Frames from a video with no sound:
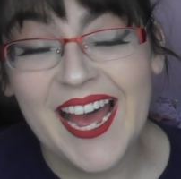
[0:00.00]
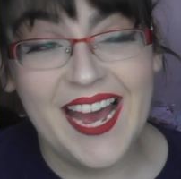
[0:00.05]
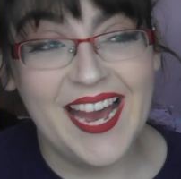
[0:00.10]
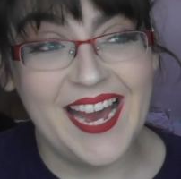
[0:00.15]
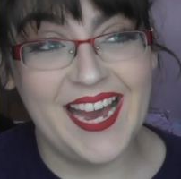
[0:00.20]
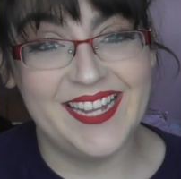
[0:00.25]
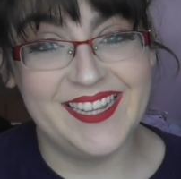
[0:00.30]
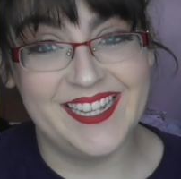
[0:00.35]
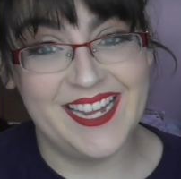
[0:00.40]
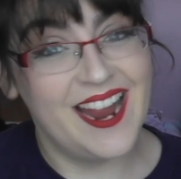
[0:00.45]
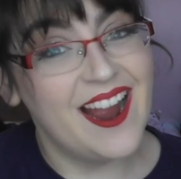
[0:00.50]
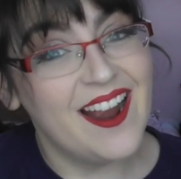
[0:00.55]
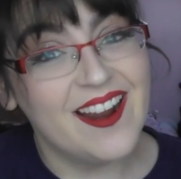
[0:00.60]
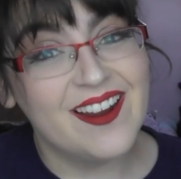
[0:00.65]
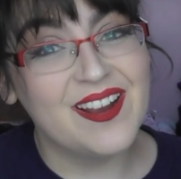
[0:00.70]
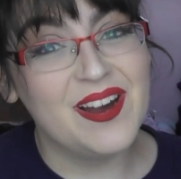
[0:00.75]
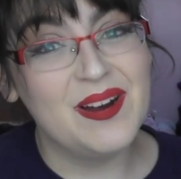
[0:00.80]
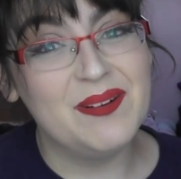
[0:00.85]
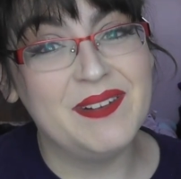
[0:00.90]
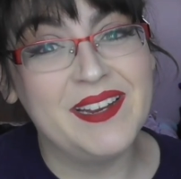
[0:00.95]
and they are
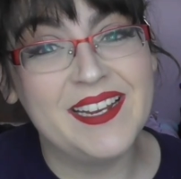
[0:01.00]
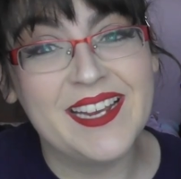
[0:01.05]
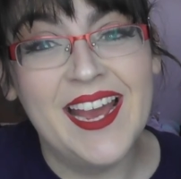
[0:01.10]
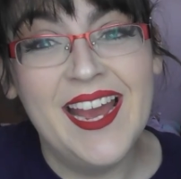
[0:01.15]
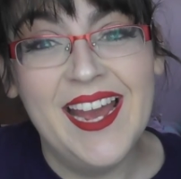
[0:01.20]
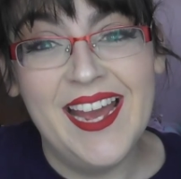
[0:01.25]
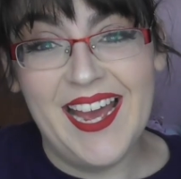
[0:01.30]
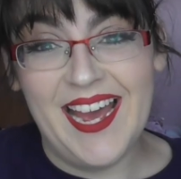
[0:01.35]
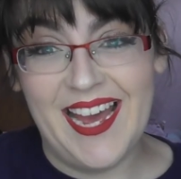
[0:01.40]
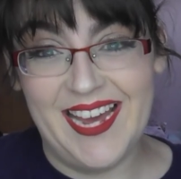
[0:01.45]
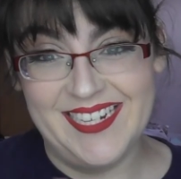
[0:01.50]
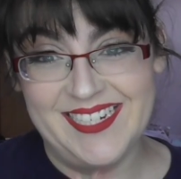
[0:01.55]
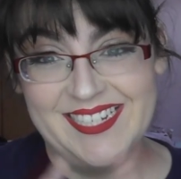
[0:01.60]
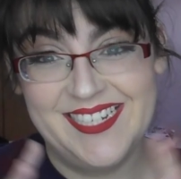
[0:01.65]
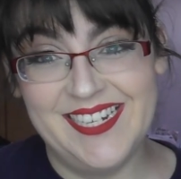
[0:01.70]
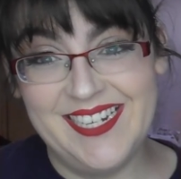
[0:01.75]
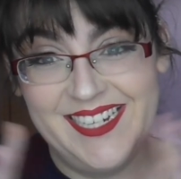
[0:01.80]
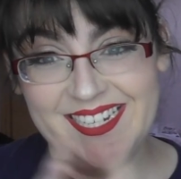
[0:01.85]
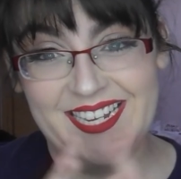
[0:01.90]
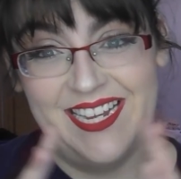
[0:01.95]
coming. And
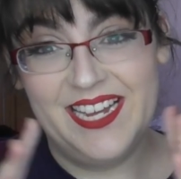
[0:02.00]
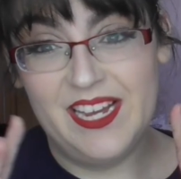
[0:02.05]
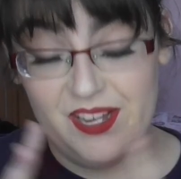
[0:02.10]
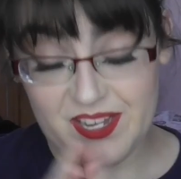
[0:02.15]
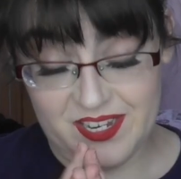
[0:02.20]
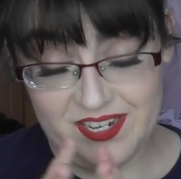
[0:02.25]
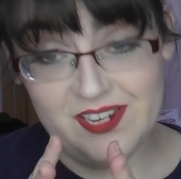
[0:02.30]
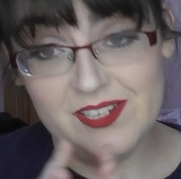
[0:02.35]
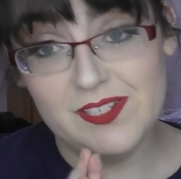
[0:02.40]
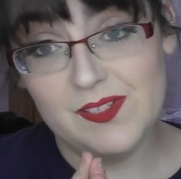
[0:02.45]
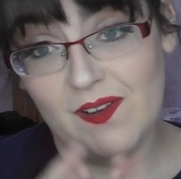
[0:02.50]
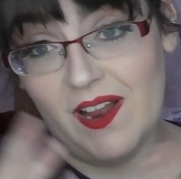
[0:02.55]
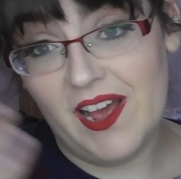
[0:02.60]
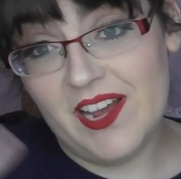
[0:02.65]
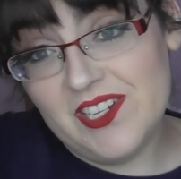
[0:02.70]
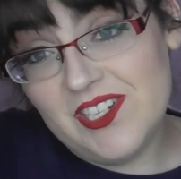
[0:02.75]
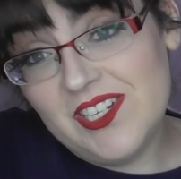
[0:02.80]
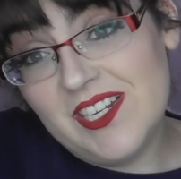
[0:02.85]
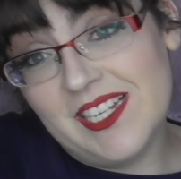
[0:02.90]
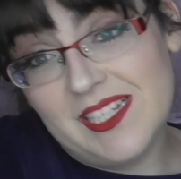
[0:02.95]

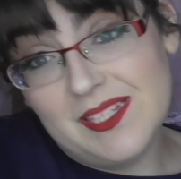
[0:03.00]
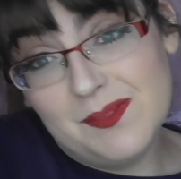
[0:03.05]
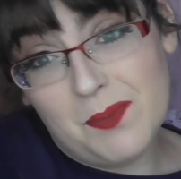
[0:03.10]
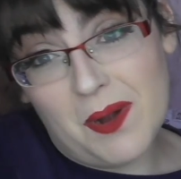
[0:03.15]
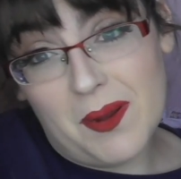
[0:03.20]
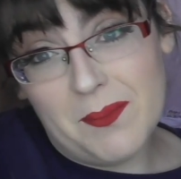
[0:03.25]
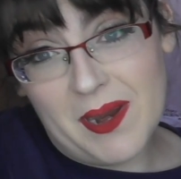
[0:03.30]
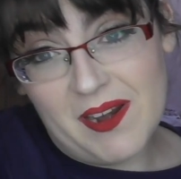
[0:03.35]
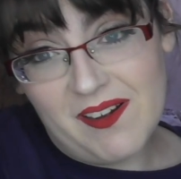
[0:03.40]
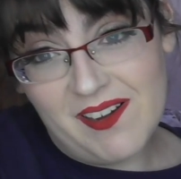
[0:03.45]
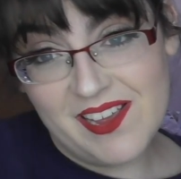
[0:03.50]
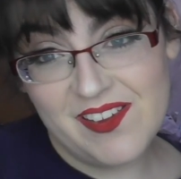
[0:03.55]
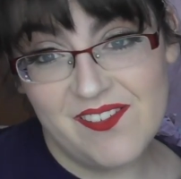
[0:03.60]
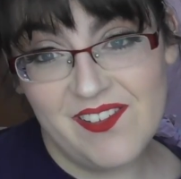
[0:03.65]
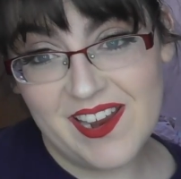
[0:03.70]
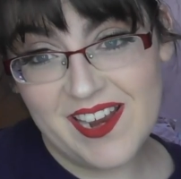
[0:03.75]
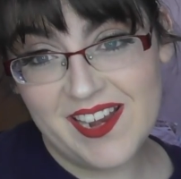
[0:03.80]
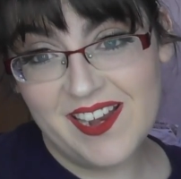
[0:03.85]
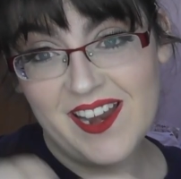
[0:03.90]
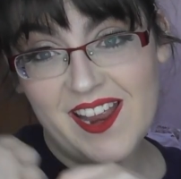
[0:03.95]
newsflash, it's primarily
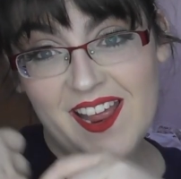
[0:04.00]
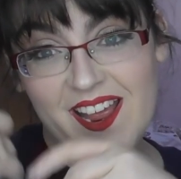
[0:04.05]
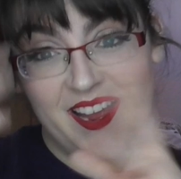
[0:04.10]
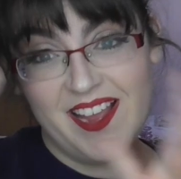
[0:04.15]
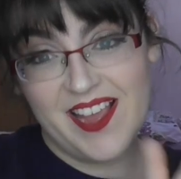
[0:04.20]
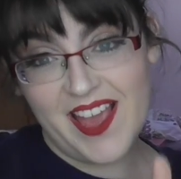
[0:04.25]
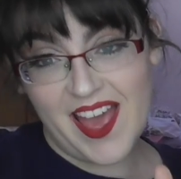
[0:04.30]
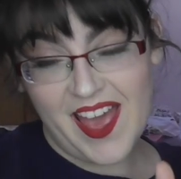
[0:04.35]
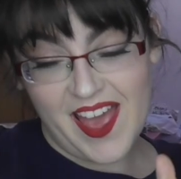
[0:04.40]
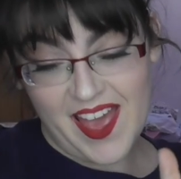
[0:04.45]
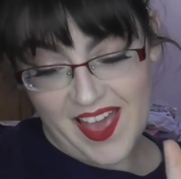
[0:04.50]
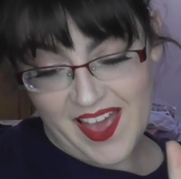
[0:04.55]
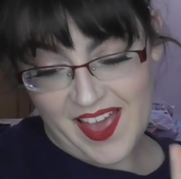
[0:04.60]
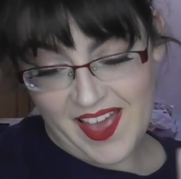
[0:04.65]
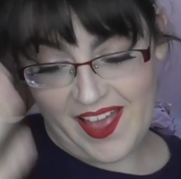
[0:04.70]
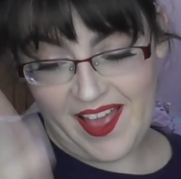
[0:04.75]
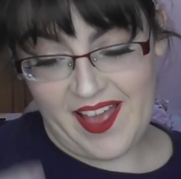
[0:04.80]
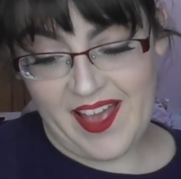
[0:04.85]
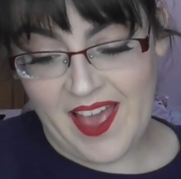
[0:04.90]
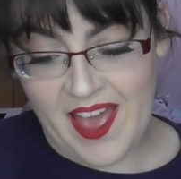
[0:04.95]
green.
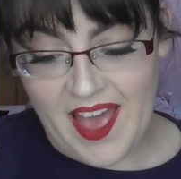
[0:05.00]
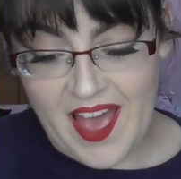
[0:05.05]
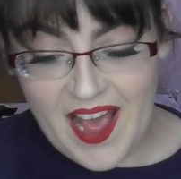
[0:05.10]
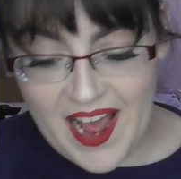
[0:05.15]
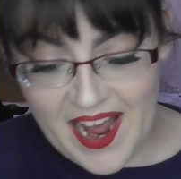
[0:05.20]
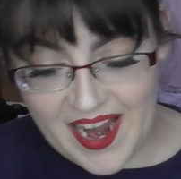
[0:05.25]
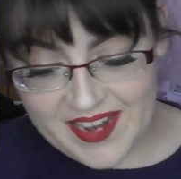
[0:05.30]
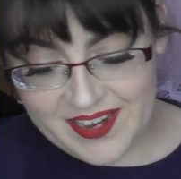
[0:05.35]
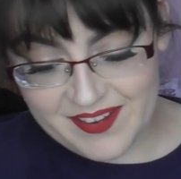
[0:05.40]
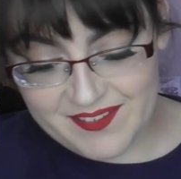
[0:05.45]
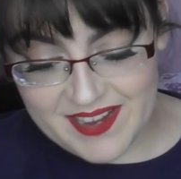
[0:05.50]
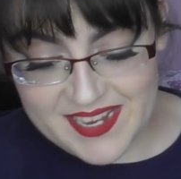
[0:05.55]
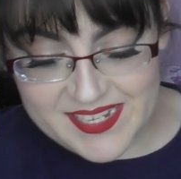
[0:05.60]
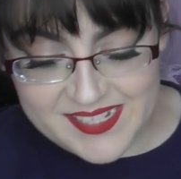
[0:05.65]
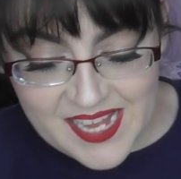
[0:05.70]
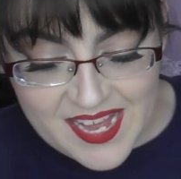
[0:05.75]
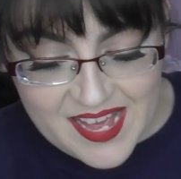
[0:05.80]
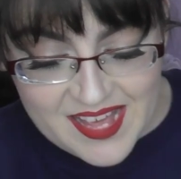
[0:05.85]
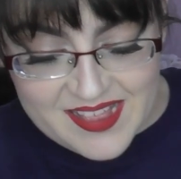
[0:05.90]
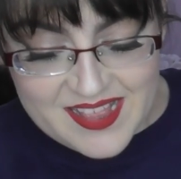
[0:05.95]
Yay! Anyways,
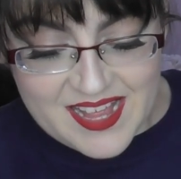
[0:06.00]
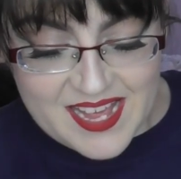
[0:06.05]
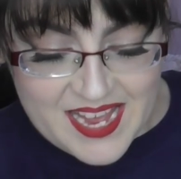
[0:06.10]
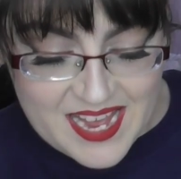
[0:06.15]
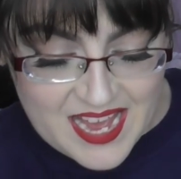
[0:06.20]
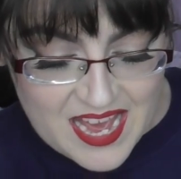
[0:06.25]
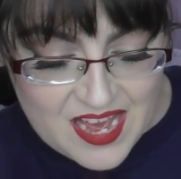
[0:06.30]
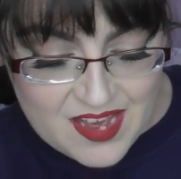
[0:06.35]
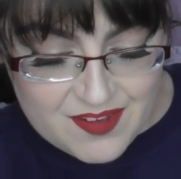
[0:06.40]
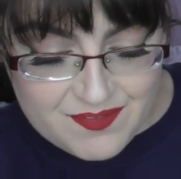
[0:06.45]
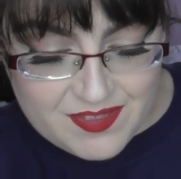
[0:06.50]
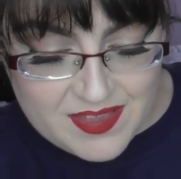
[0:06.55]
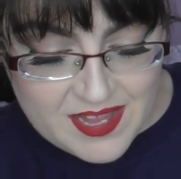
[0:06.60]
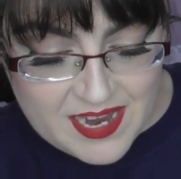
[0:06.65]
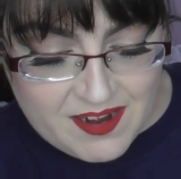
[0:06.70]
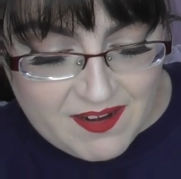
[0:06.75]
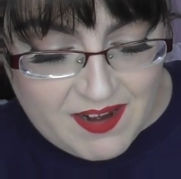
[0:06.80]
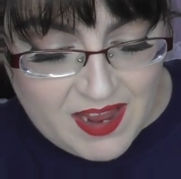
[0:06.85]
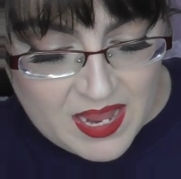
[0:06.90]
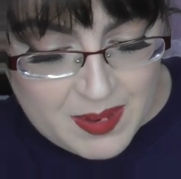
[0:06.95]
they have
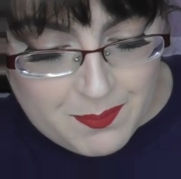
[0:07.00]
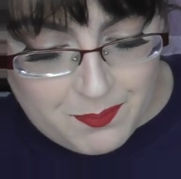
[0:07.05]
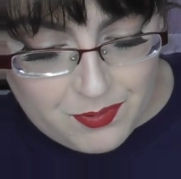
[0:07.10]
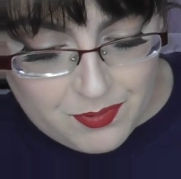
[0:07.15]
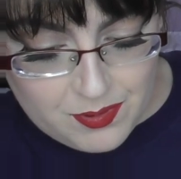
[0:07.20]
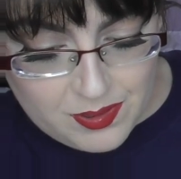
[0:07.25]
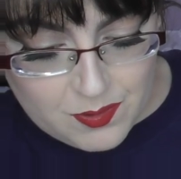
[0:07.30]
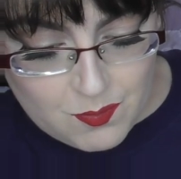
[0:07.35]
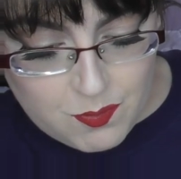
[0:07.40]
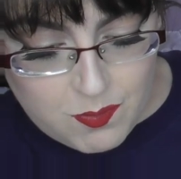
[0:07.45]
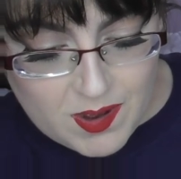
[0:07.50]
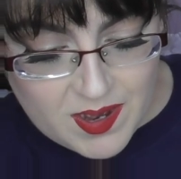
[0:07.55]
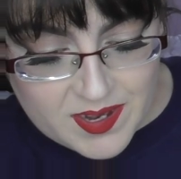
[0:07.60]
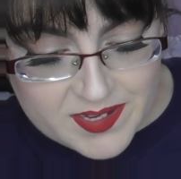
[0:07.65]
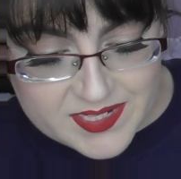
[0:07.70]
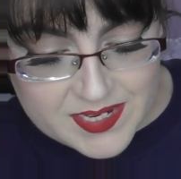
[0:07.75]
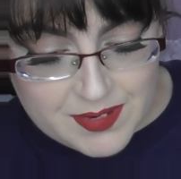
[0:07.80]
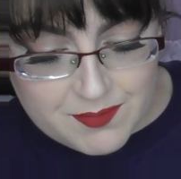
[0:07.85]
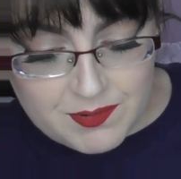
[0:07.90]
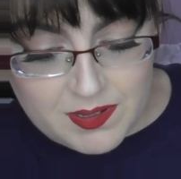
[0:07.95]
their April
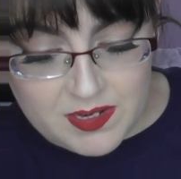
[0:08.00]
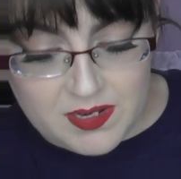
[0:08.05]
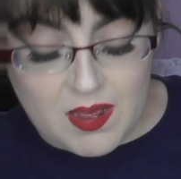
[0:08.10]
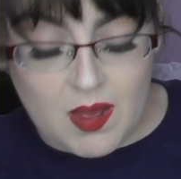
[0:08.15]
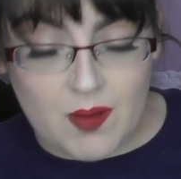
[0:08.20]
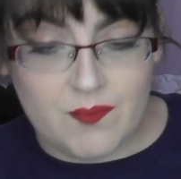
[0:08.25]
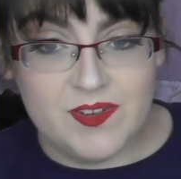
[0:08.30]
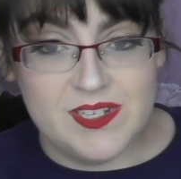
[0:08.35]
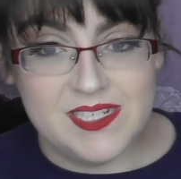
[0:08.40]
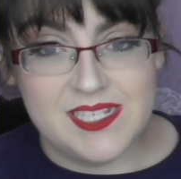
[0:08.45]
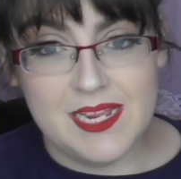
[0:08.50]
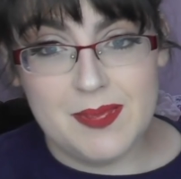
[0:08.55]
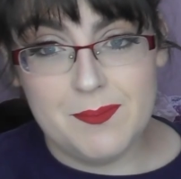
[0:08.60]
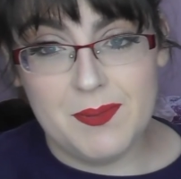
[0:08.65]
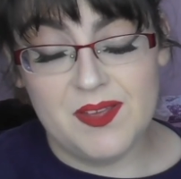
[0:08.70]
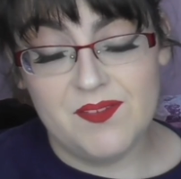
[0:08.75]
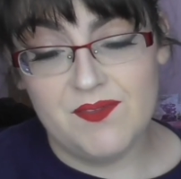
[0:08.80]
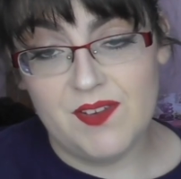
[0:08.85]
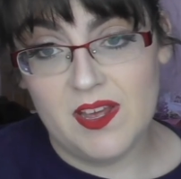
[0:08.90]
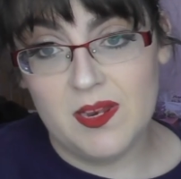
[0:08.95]
quad. It will obviously
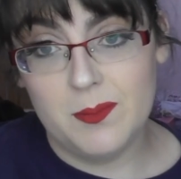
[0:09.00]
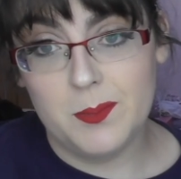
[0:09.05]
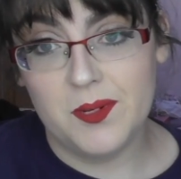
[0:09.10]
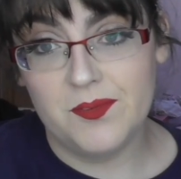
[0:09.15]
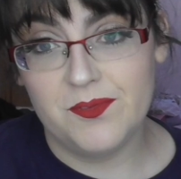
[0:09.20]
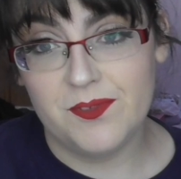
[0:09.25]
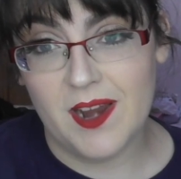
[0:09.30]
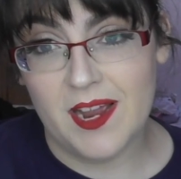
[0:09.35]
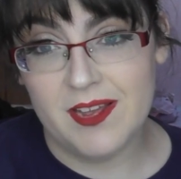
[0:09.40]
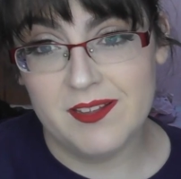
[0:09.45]
be available for